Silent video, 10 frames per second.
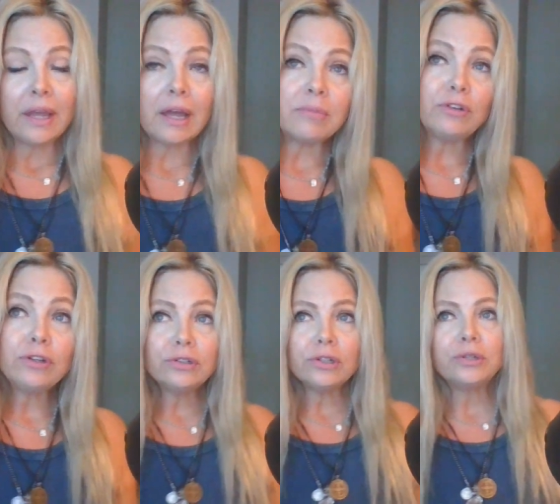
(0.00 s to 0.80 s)
If you
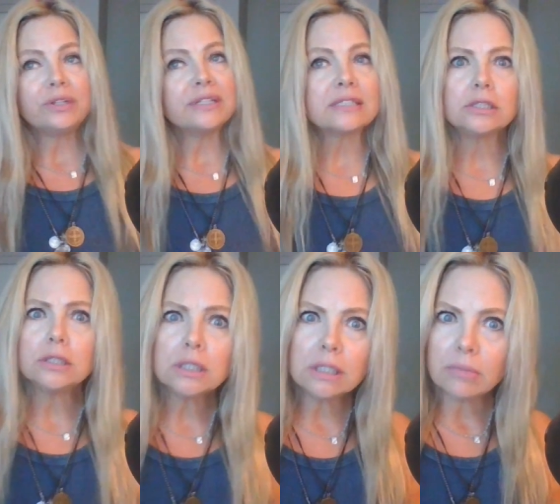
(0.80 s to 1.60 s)
don't know who he is,
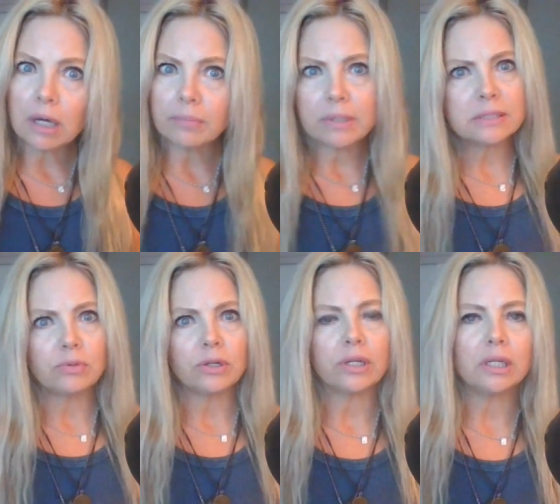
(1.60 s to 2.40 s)
look him up. He's
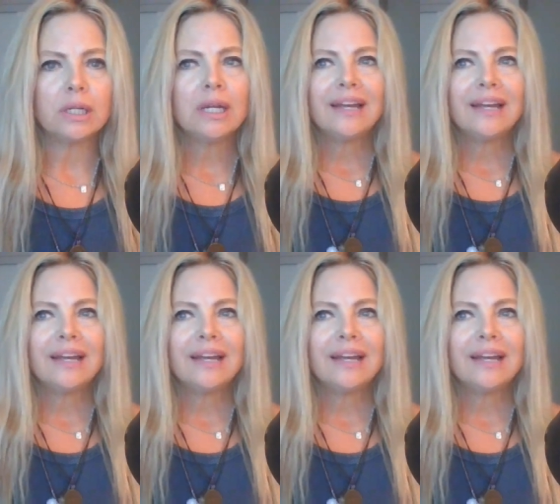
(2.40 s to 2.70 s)
brilliant.